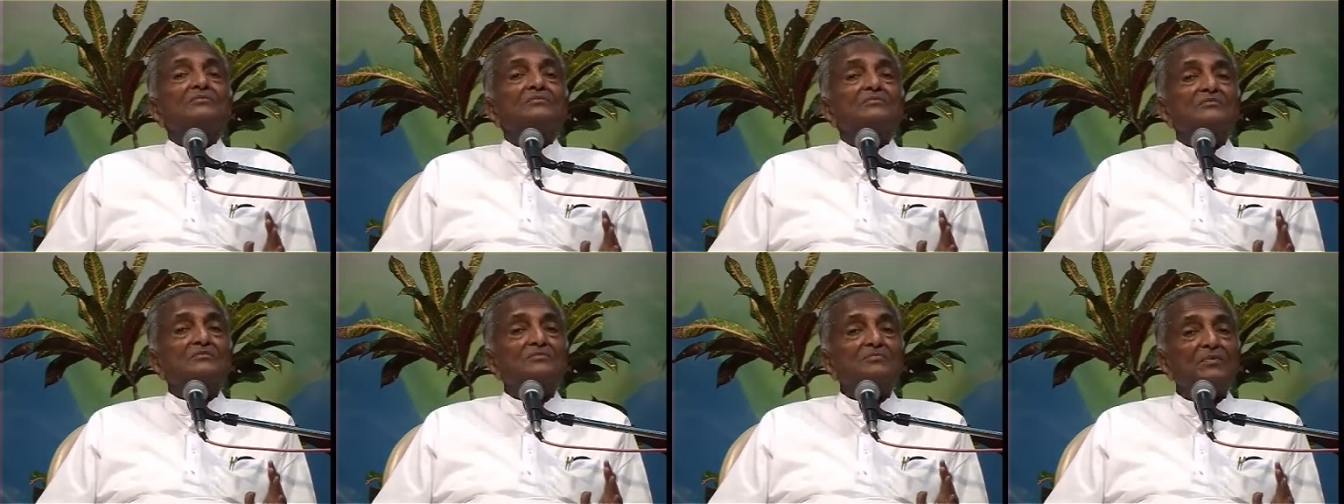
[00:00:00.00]

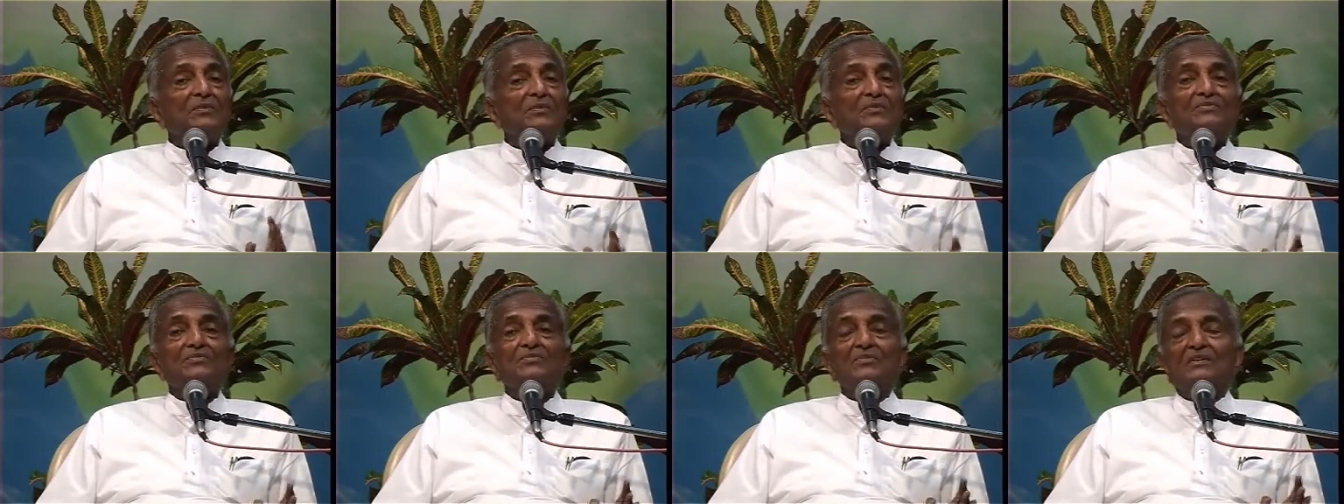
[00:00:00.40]

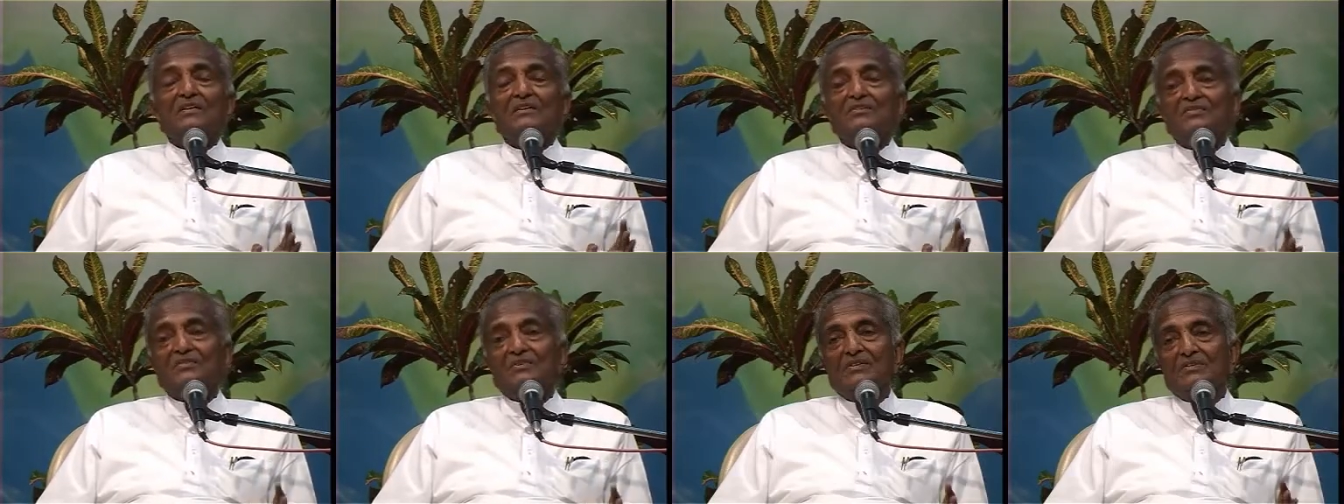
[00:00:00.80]
spiritual
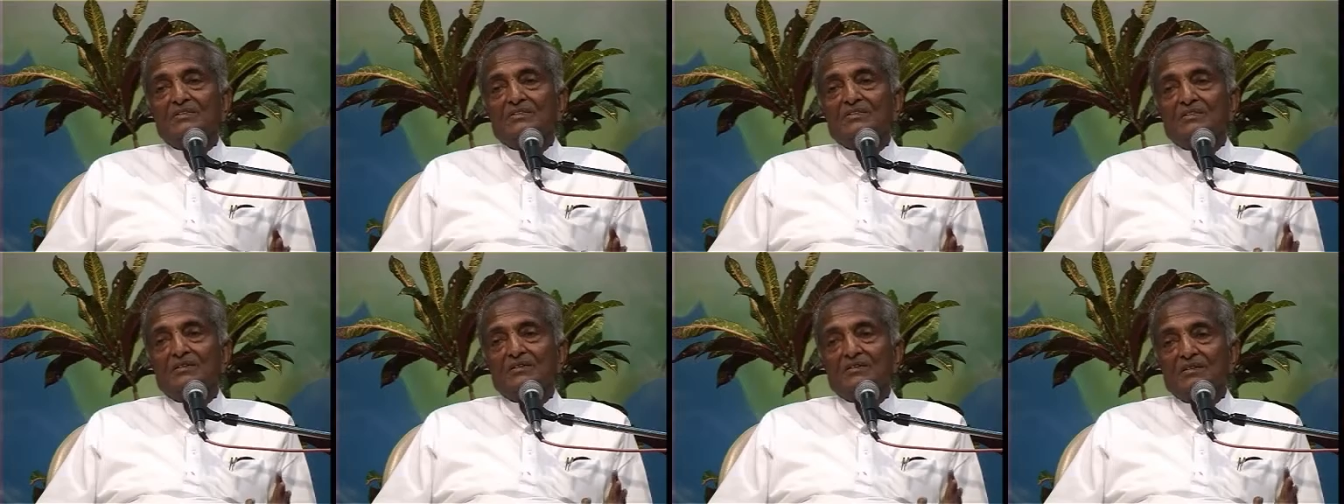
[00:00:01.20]

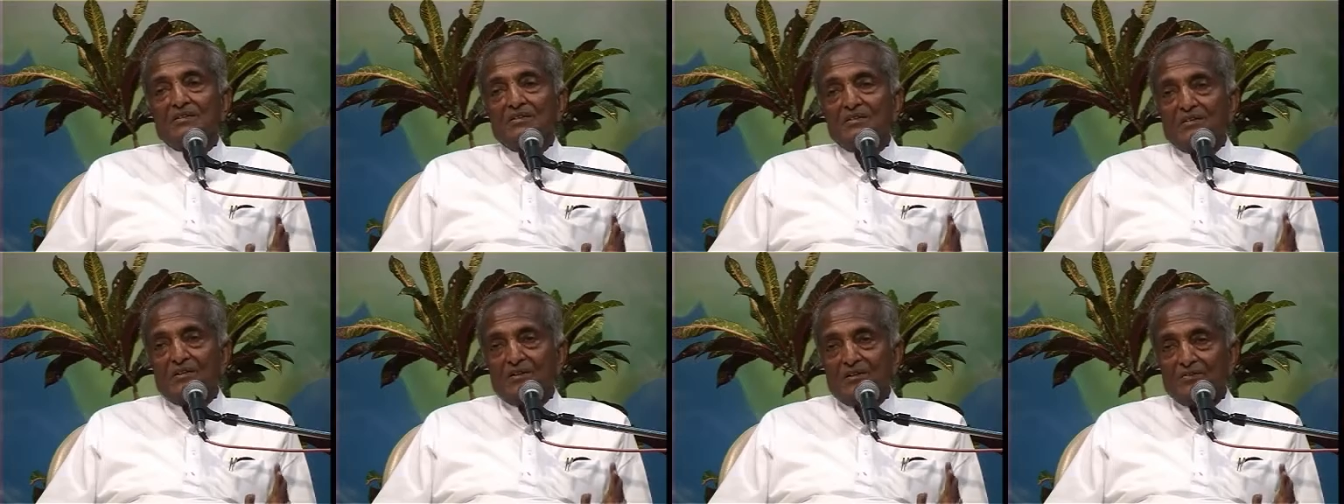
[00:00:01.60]

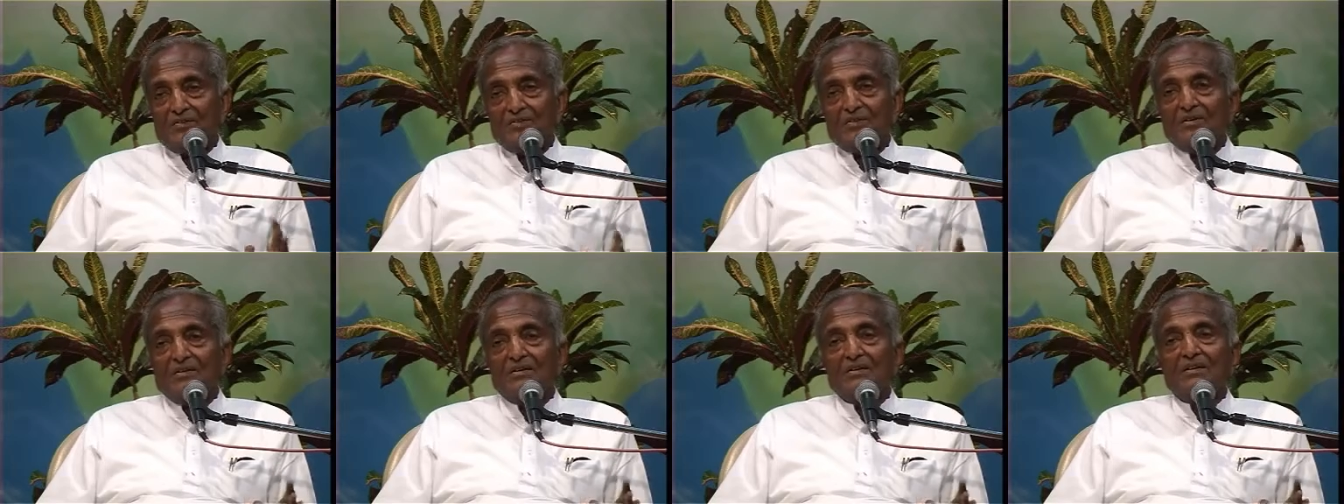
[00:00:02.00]
education
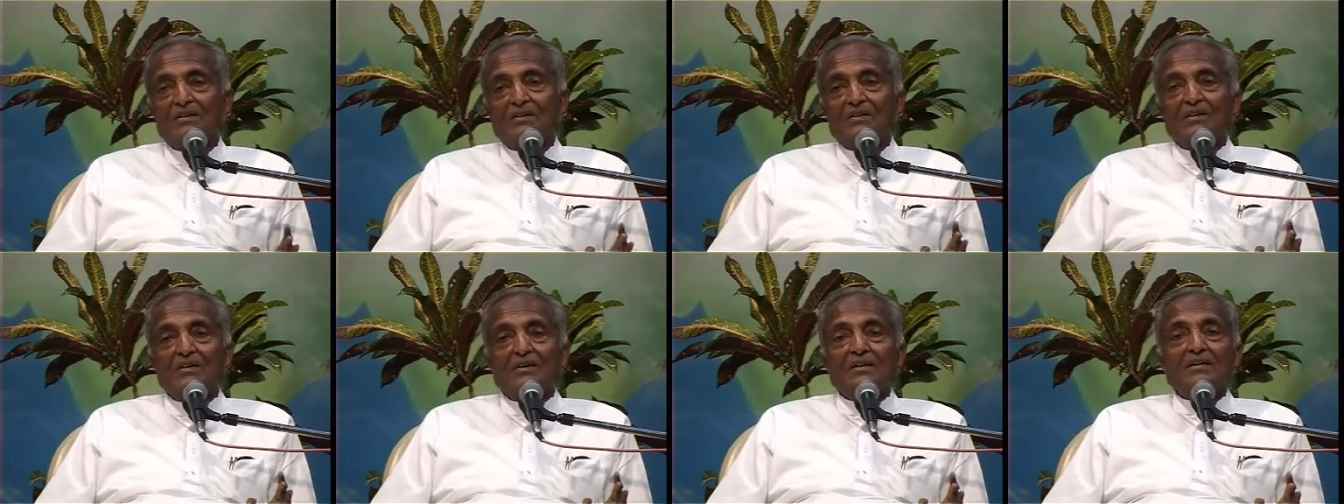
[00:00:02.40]
ed
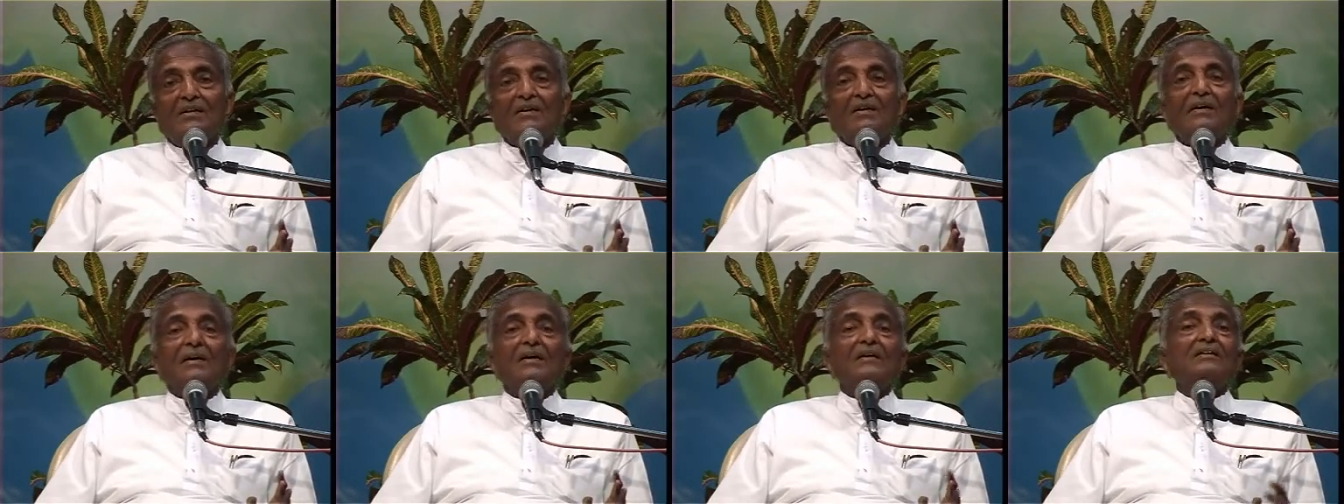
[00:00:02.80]

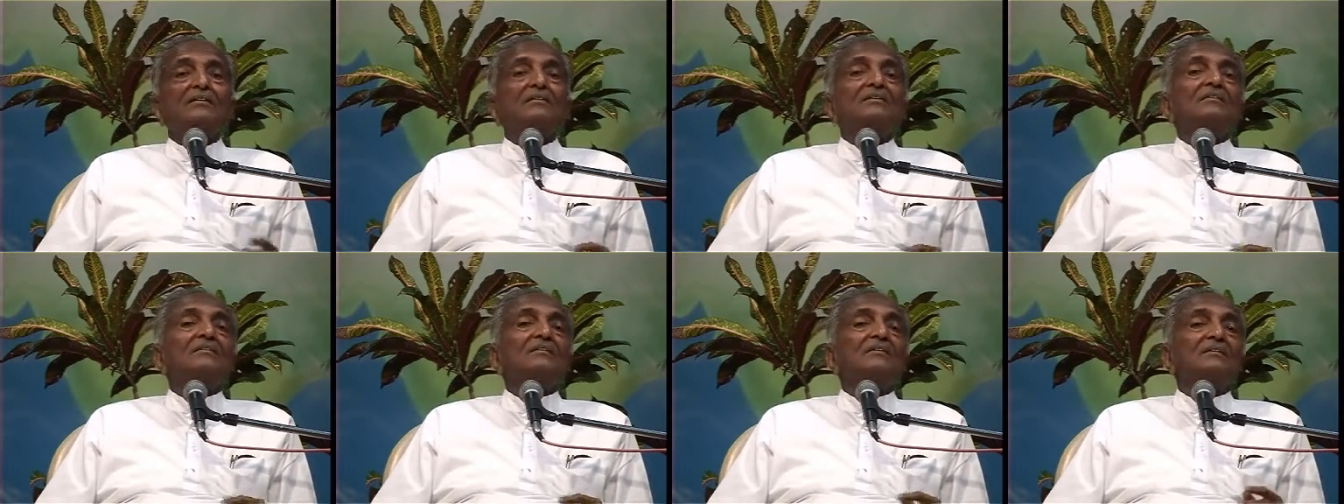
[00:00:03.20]

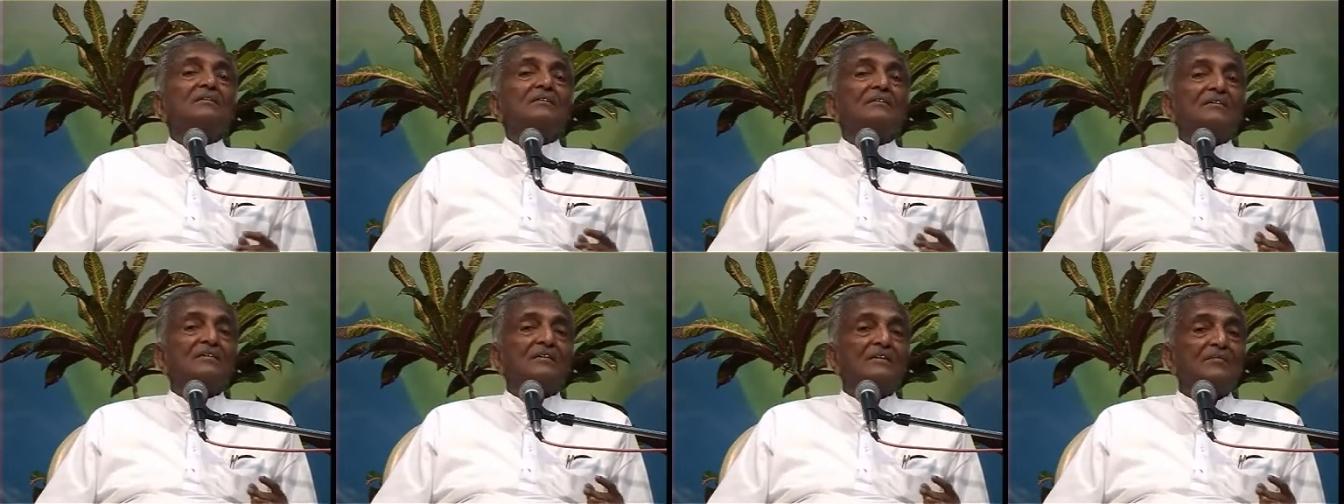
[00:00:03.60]
and
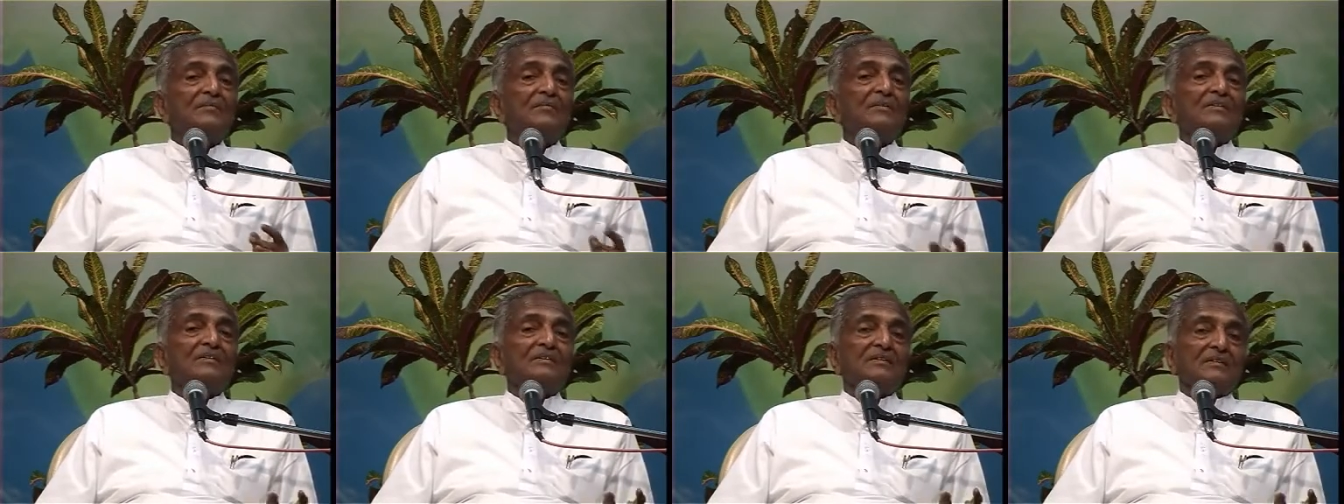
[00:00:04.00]

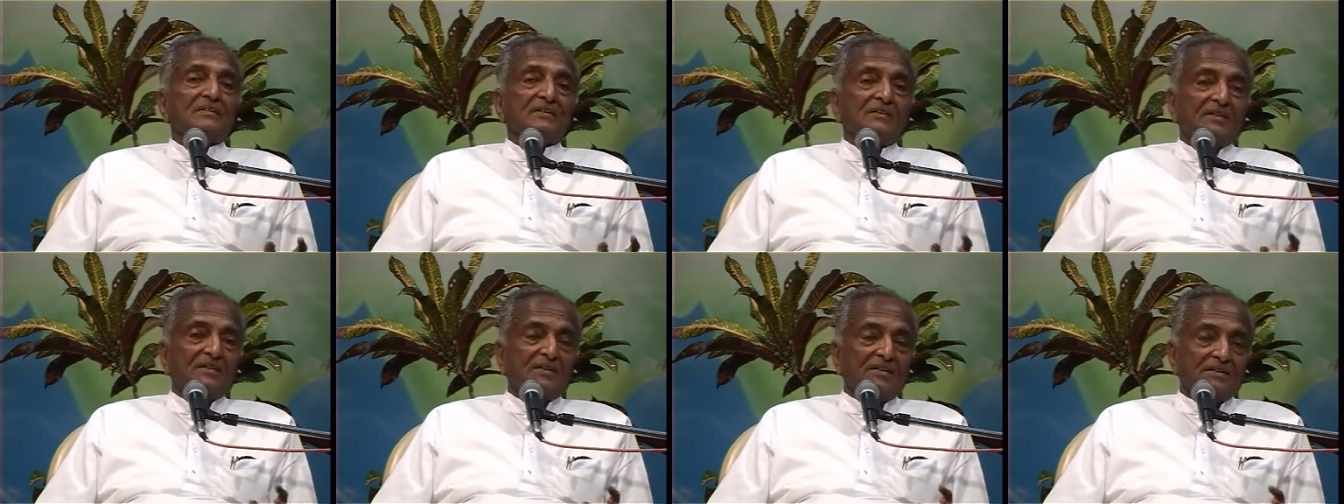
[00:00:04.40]

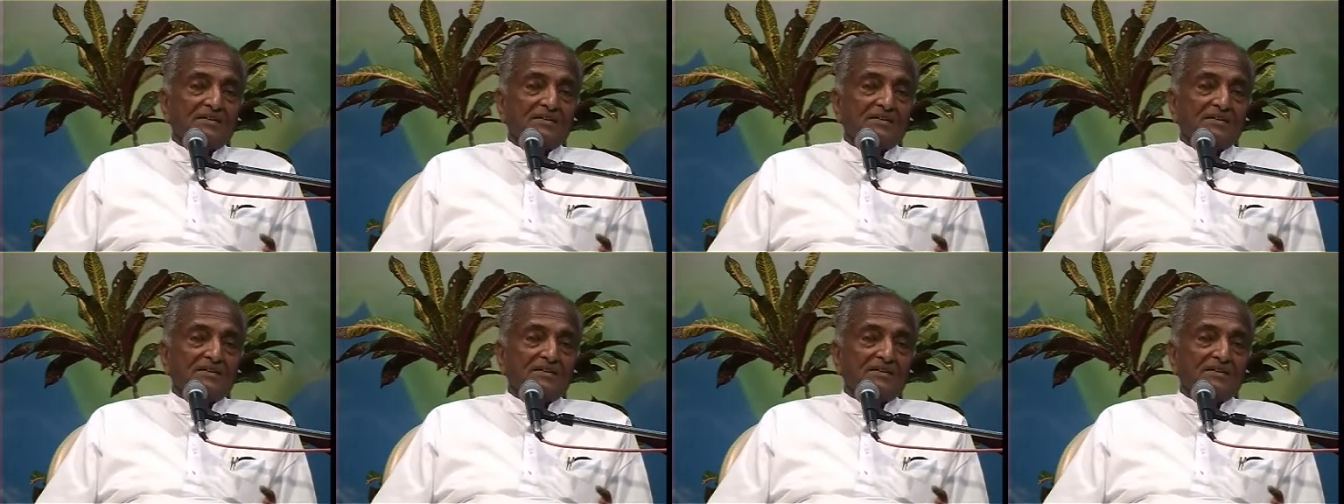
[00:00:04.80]
liberty